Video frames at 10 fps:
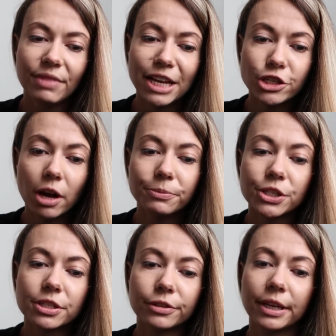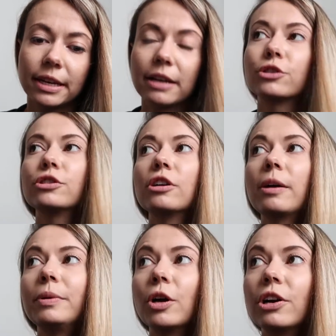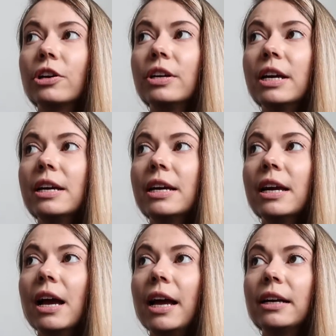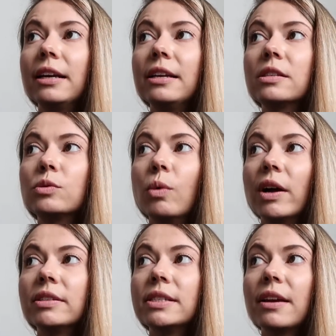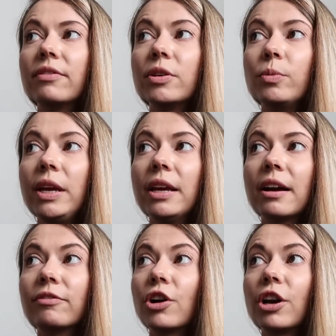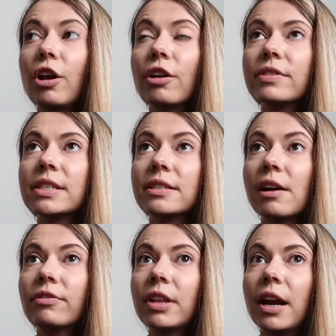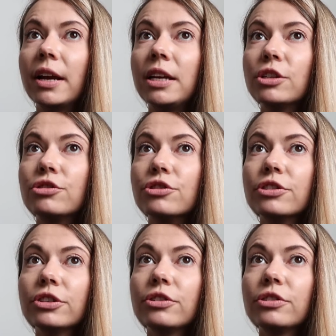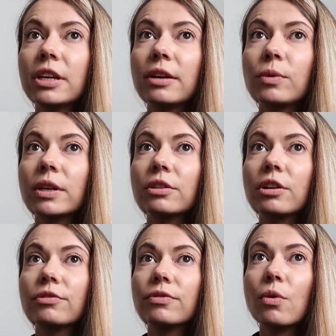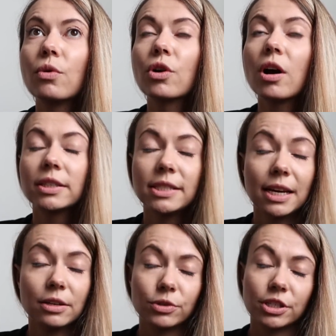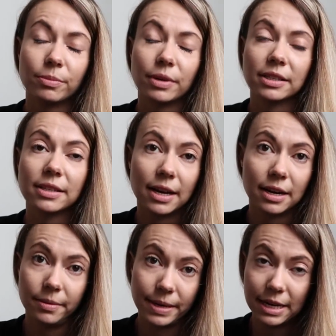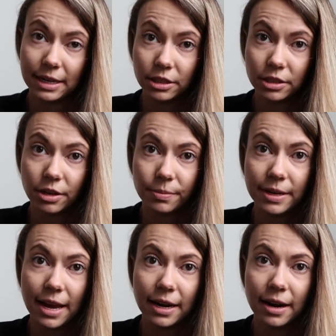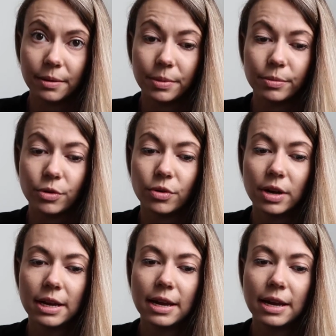yeah, I'm just looking now to upload at least once every week. I've got a lot of stuff that I need to shoot and whatnot for content, which I'm excited about. I just got to plan it out a bit more.